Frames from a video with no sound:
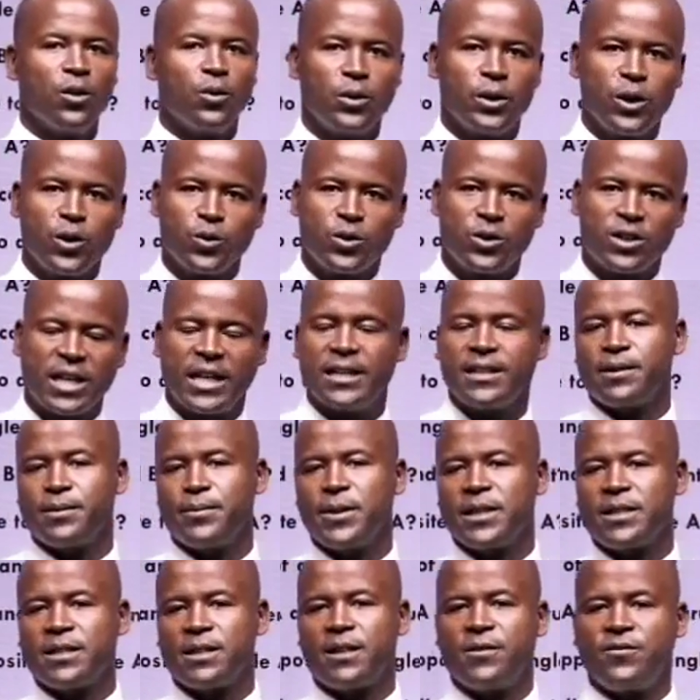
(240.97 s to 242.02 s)
we use
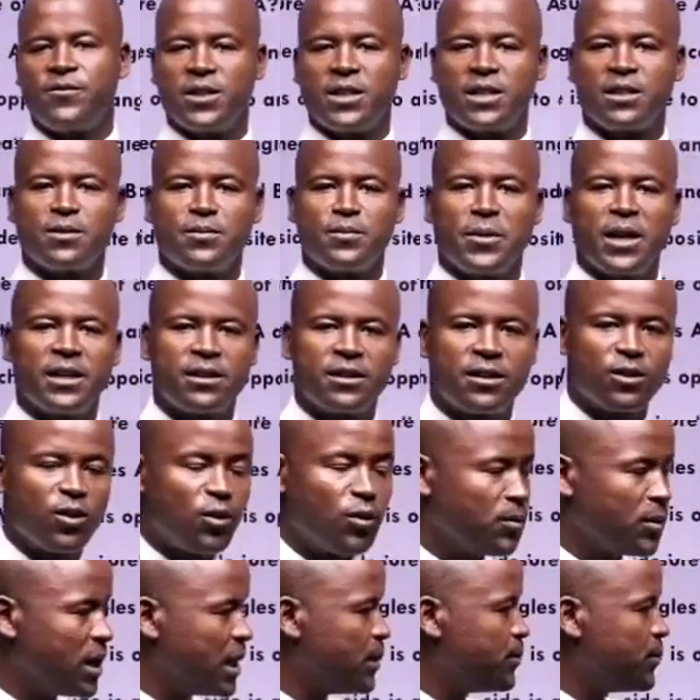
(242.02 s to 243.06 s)
centimeter. If it is meter or
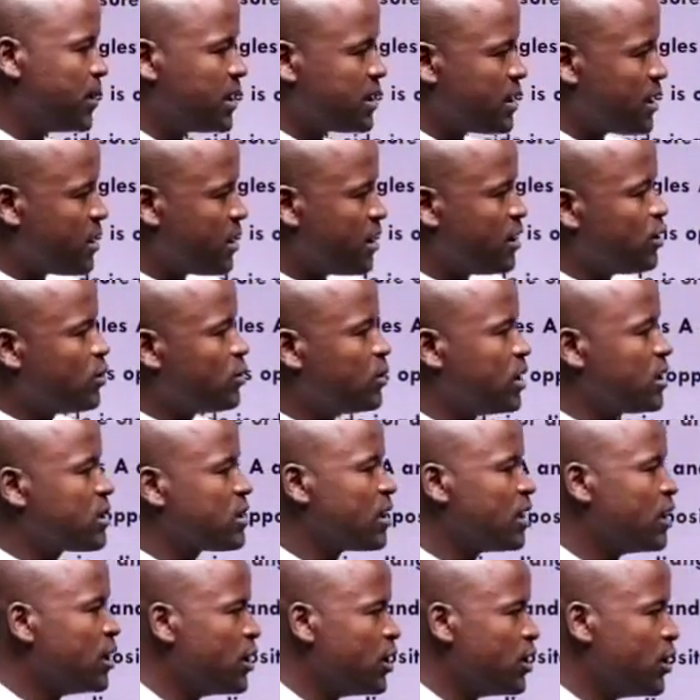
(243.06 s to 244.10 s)
millimeter, the units
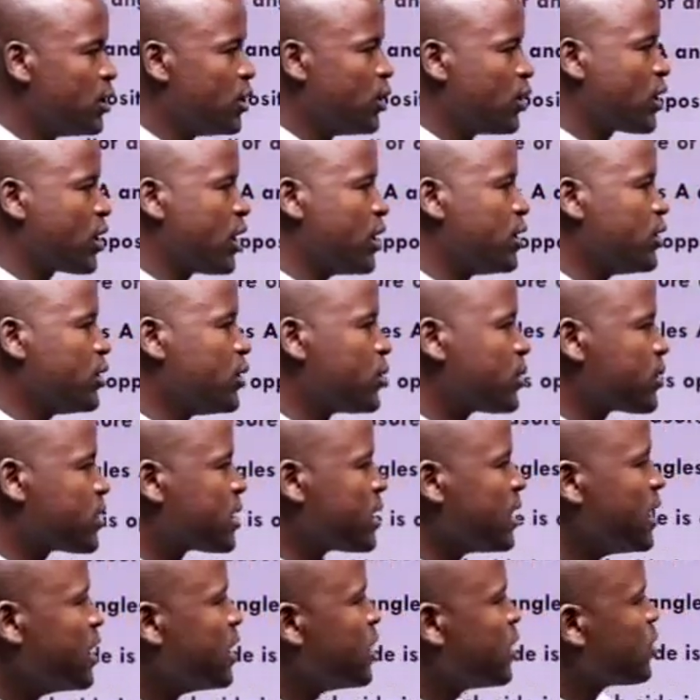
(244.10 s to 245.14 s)
you can use.
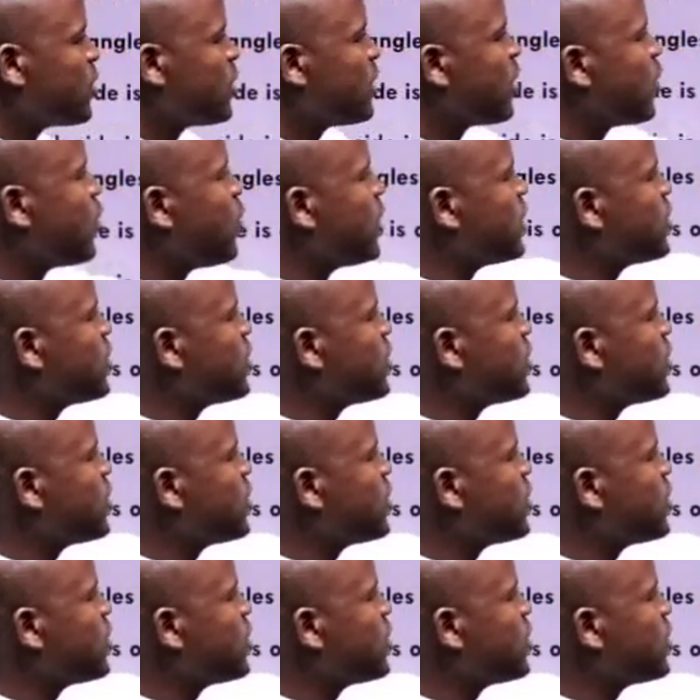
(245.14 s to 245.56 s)
So the